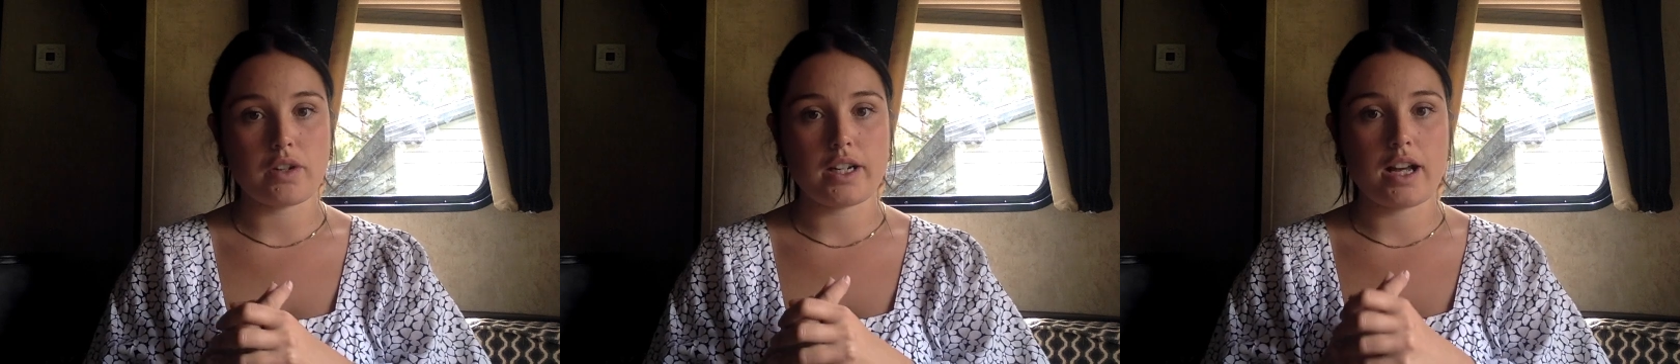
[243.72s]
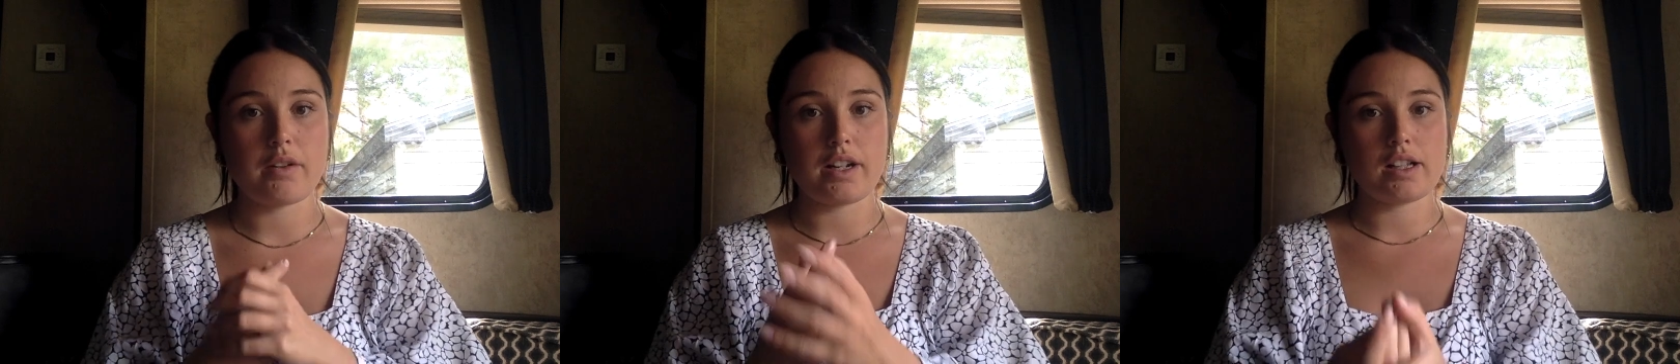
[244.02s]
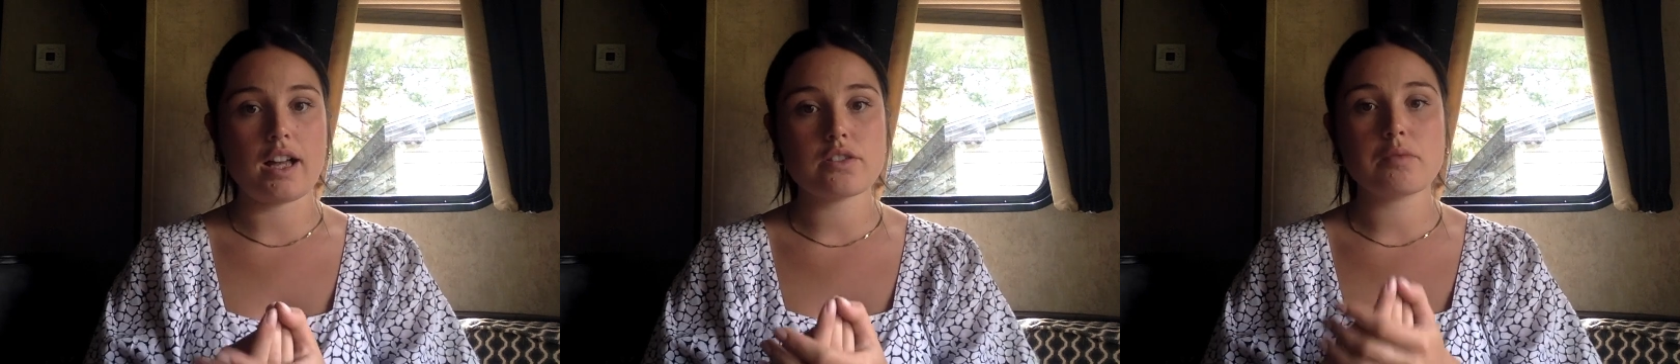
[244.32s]
right now in a
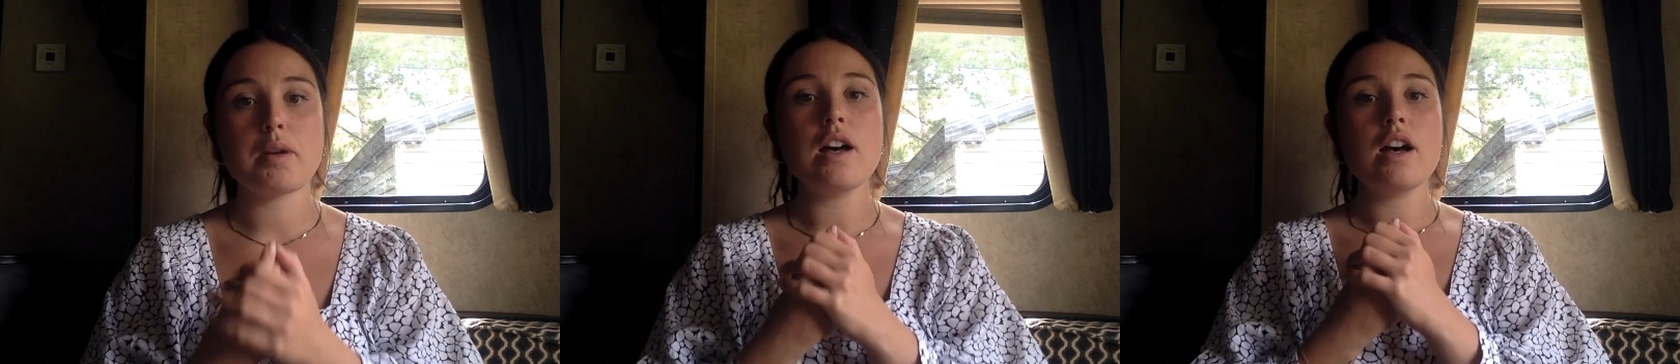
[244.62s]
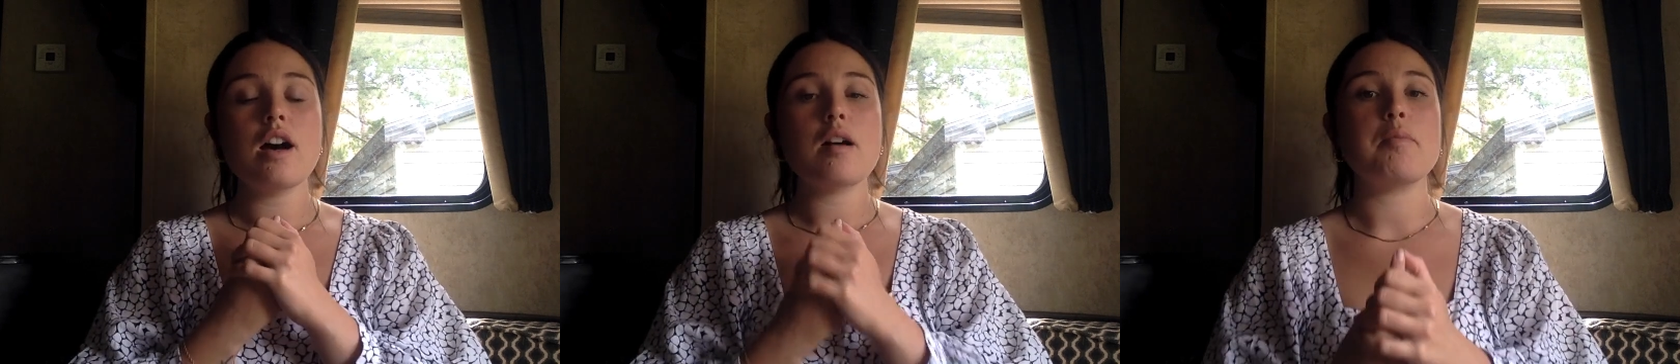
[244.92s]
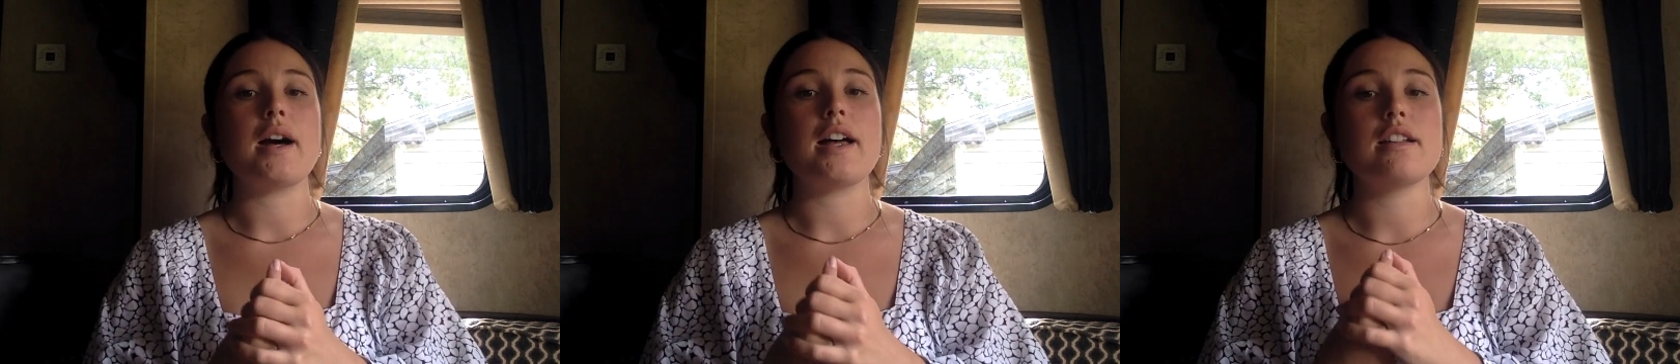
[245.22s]
classroom,
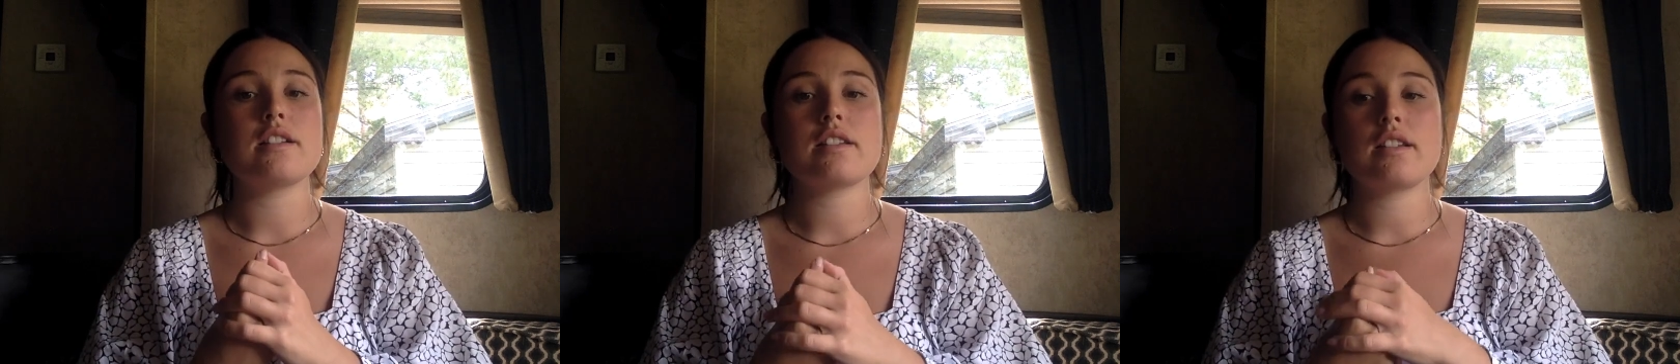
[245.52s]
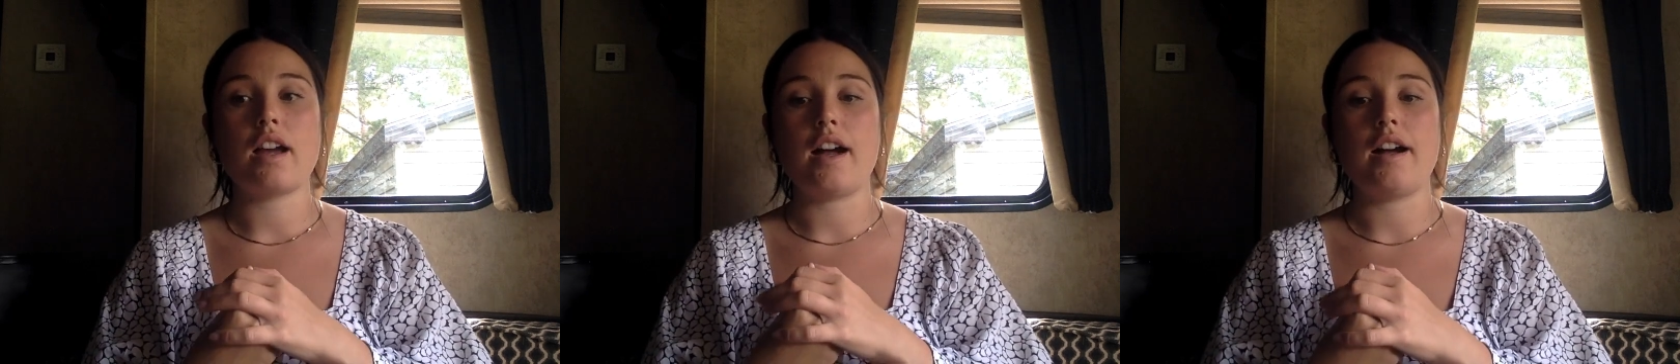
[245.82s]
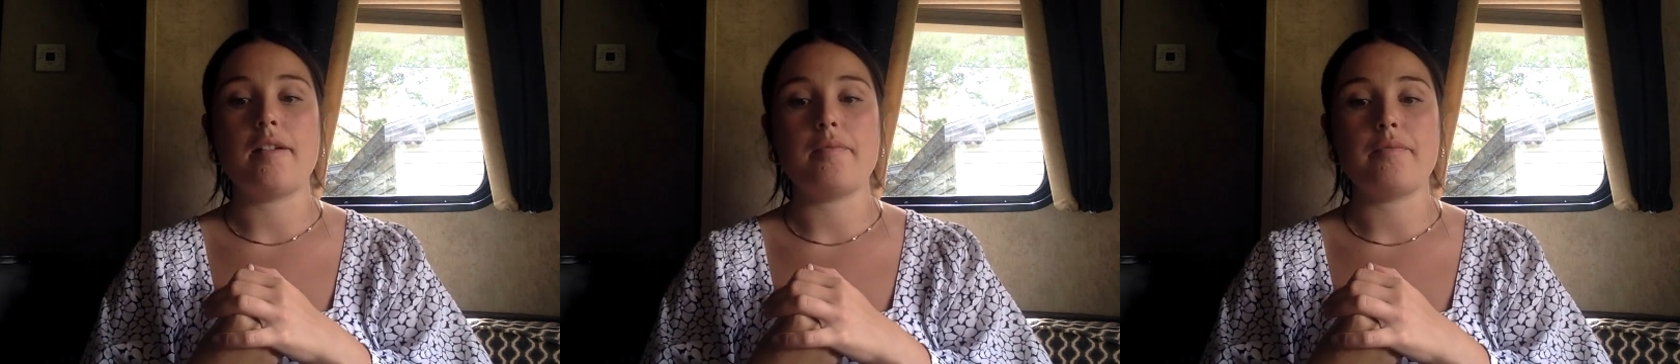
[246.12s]
but
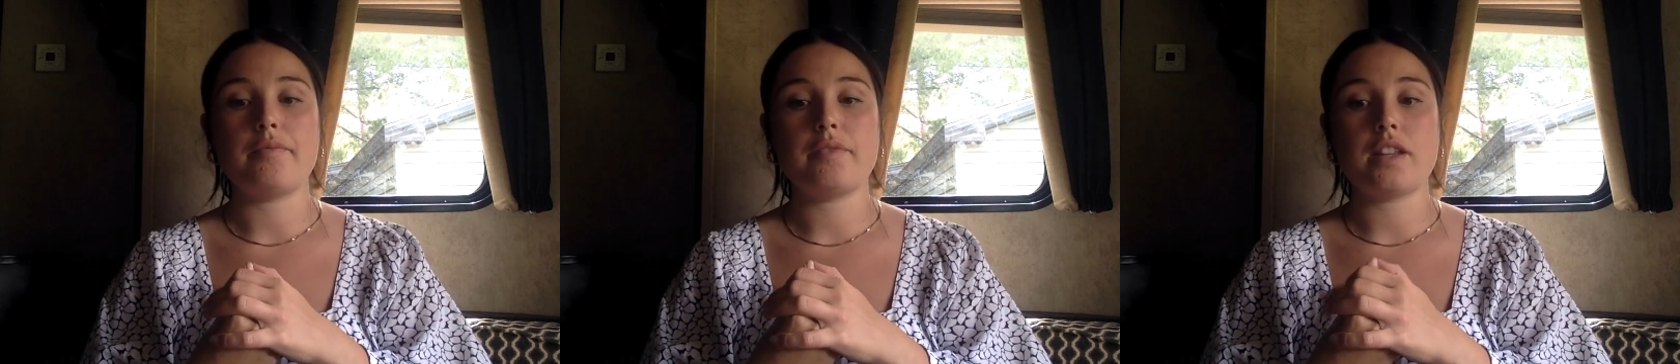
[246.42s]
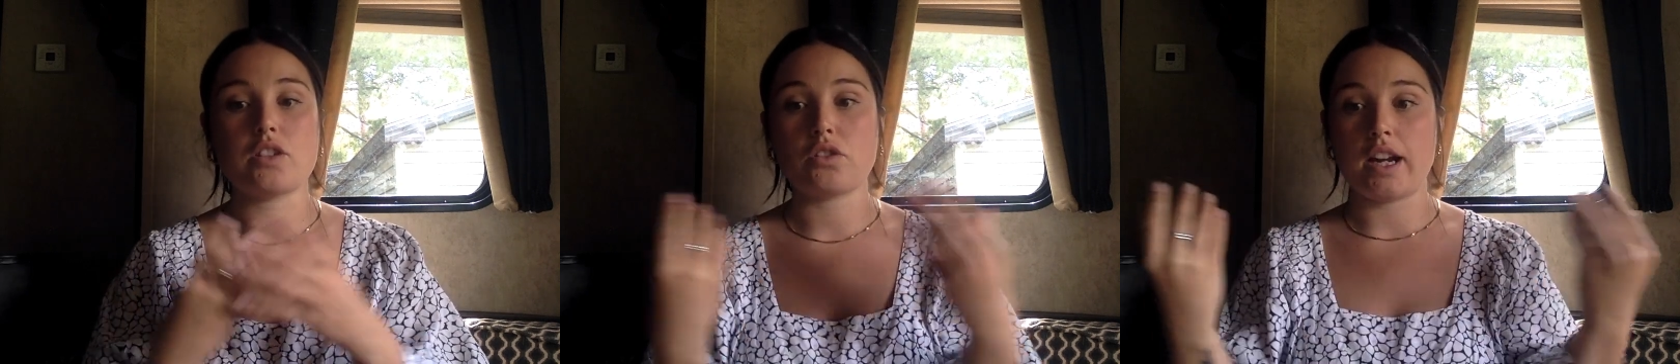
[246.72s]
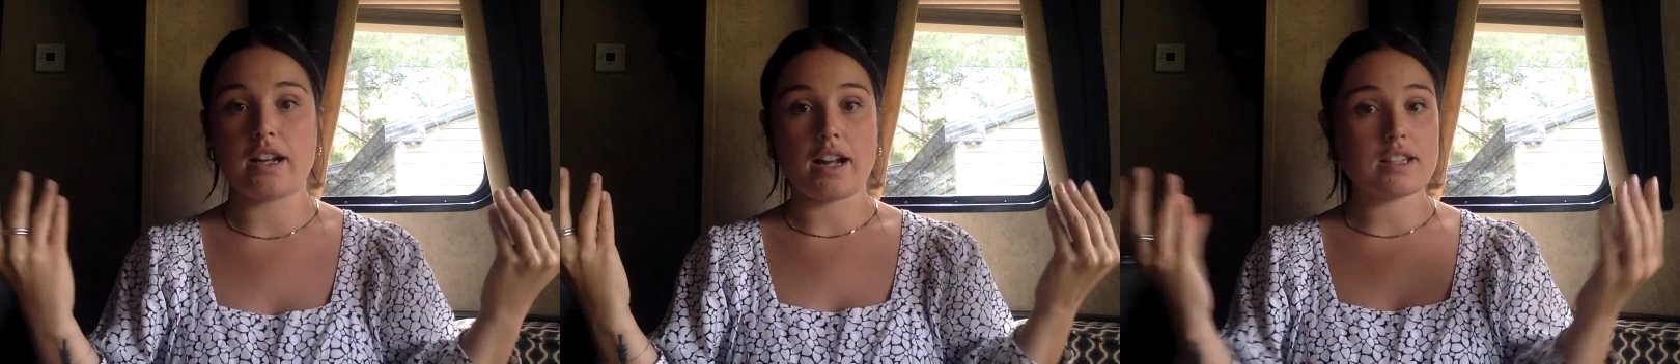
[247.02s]
it's a
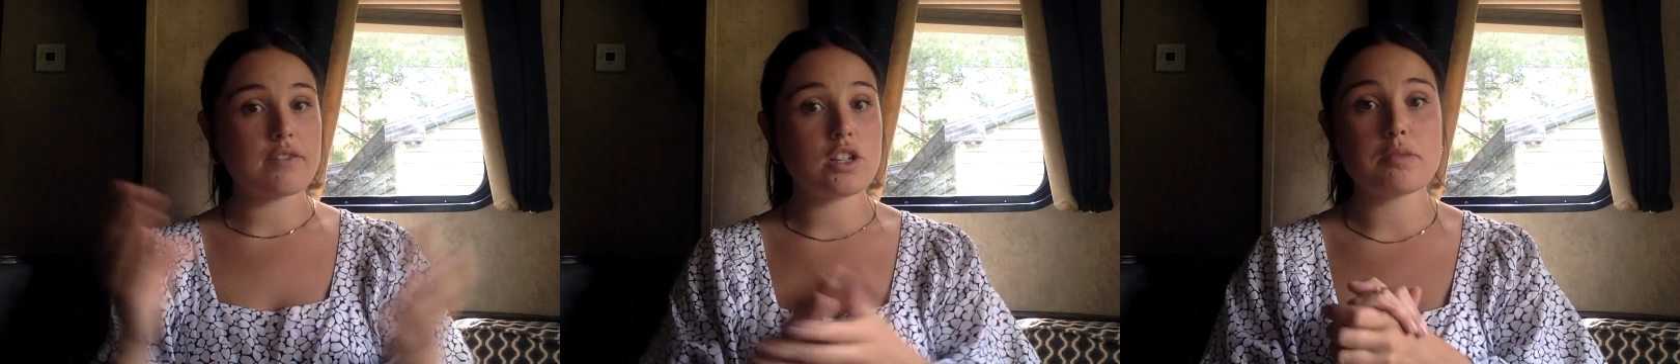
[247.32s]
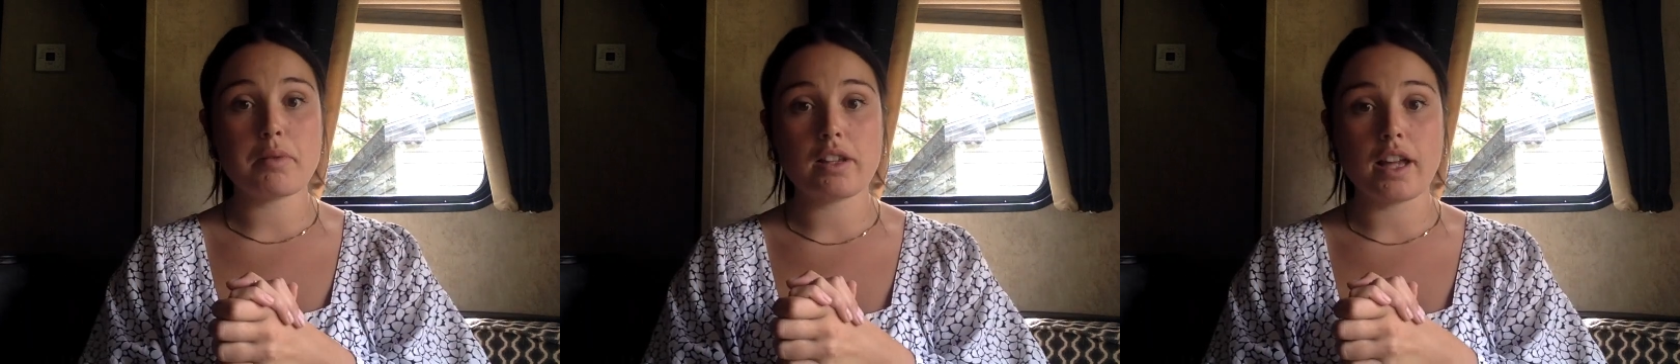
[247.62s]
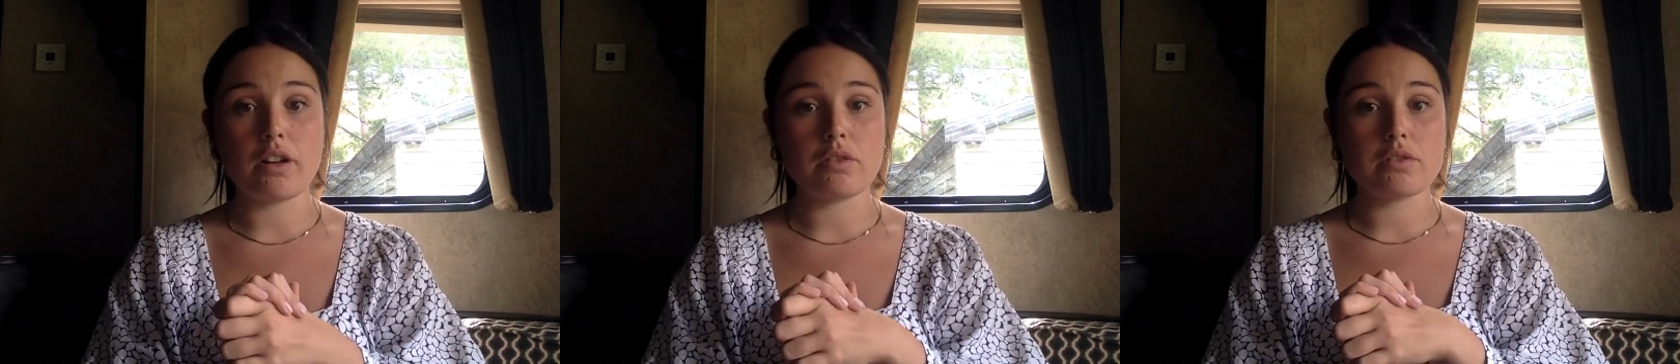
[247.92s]
great activity to pull
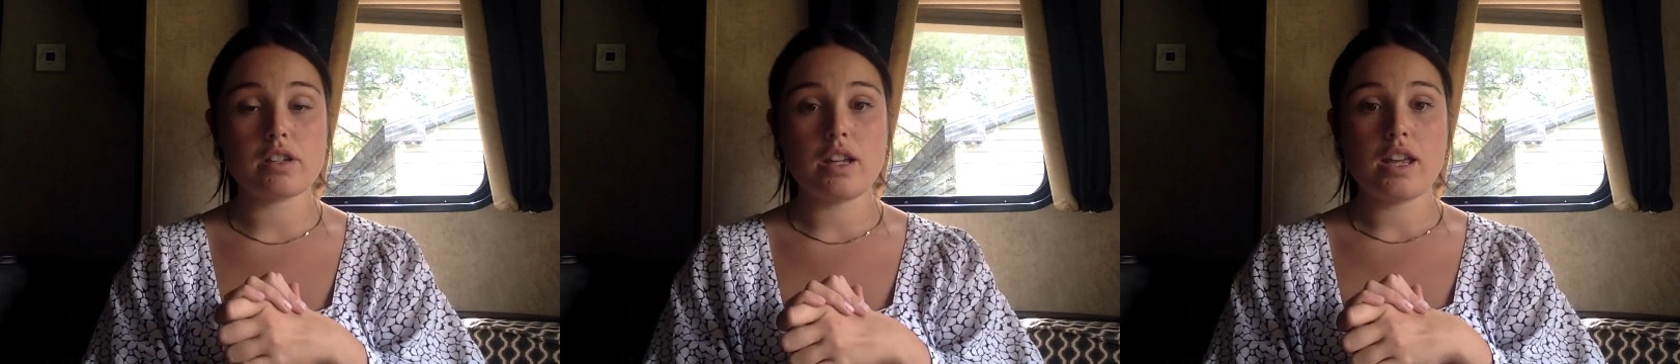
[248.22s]
out.